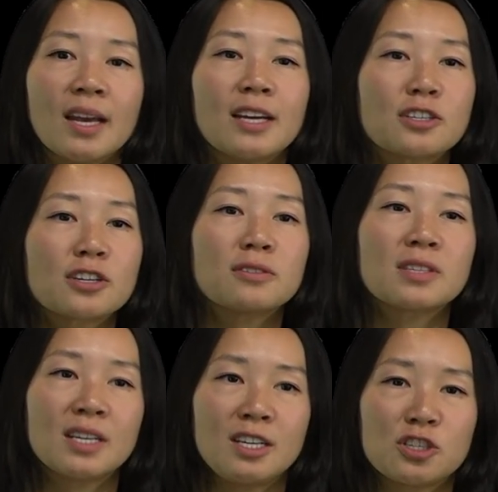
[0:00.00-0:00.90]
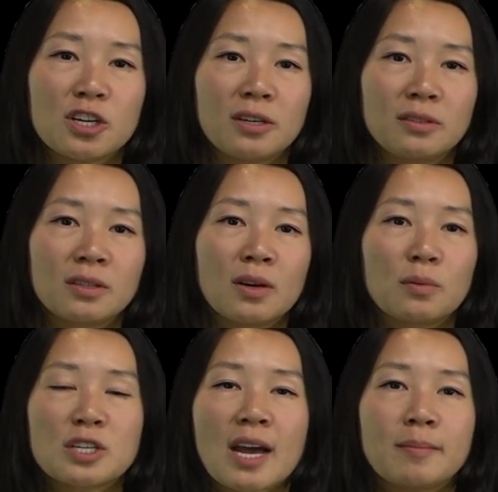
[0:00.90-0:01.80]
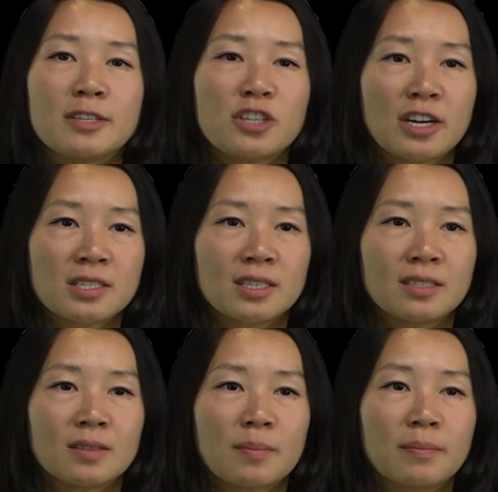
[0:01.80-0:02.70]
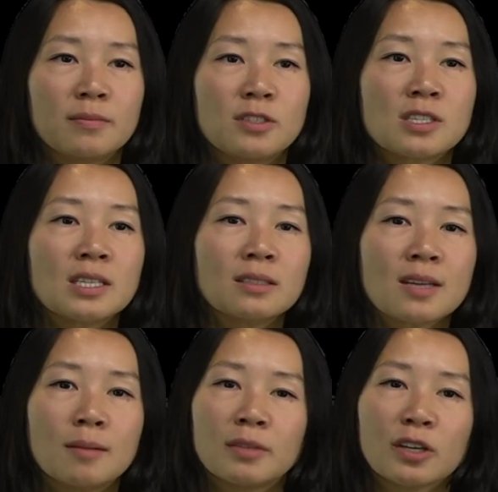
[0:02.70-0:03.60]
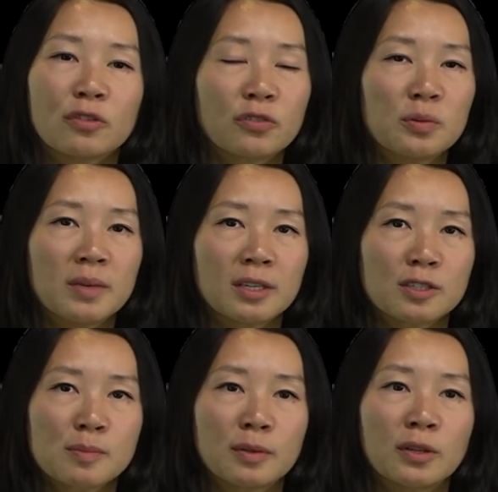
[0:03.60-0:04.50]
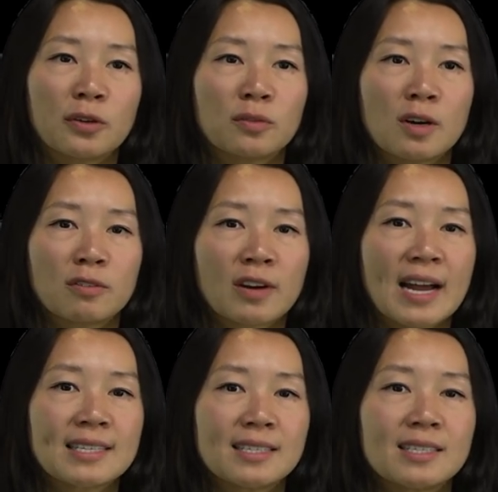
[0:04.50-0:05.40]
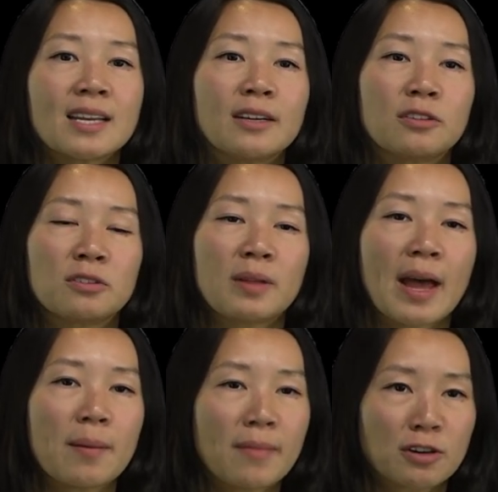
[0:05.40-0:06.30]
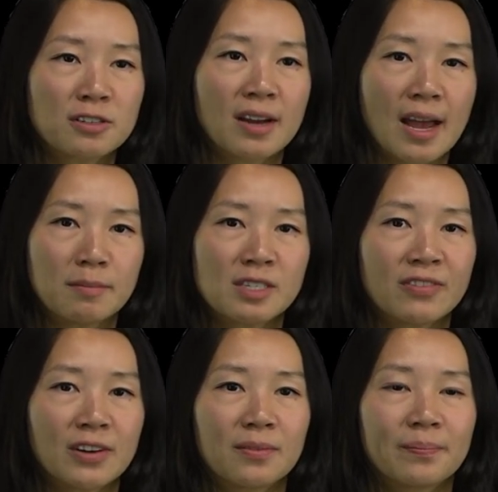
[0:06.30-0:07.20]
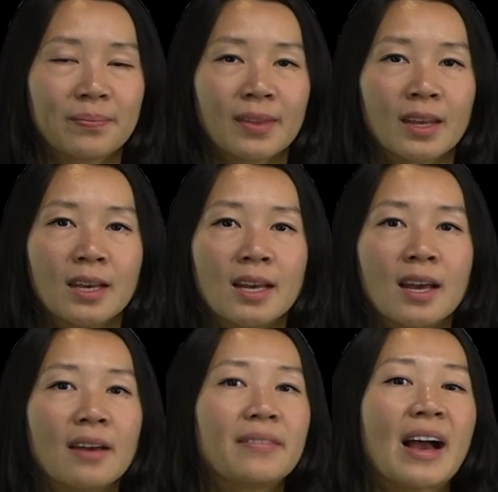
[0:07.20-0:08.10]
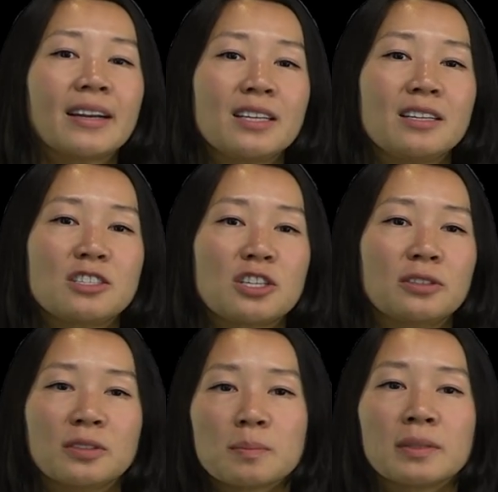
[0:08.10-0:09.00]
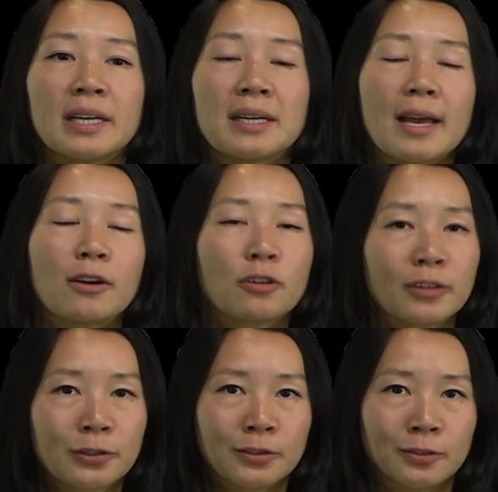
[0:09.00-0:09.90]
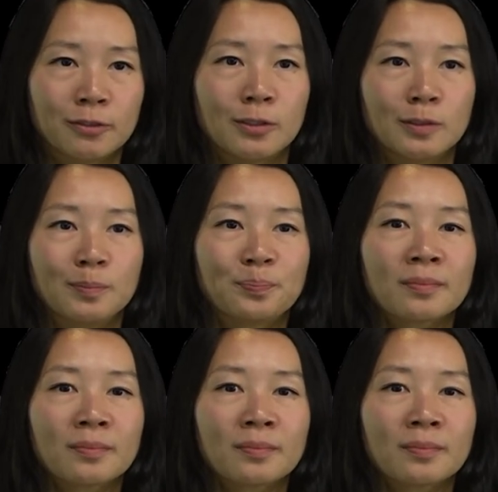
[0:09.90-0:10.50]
It shows the heat shield, which had been jettisoned, still tumbling a few meters below the rover as it descended through the Martian atmosphere. That heat shield played a critical role.